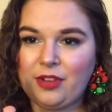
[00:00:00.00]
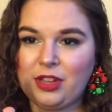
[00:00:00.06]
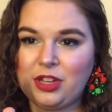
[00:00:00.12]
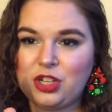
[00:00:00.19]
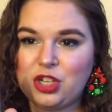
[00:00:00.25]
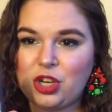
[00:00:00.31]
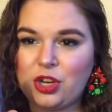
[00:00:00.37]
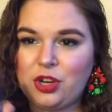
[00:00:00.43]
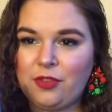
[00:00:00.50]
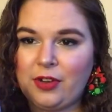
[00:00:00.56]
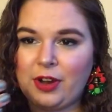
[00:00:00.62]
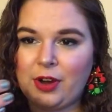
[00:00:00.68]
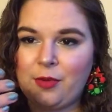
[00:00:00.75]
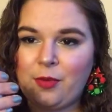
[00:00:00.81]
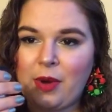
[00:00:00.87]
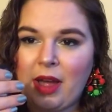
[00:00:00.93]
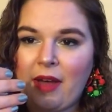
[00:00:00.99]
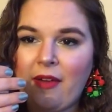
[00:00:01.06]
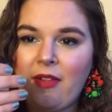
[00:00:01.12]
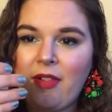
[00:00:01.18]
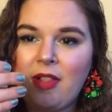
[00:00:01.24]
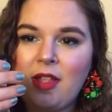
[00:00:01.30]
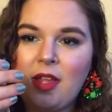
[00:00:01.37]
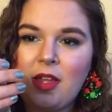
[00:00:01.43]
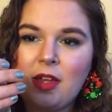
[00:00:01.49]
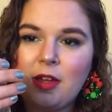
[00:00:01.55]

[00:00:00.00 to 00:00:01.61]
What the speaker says: really show you very well,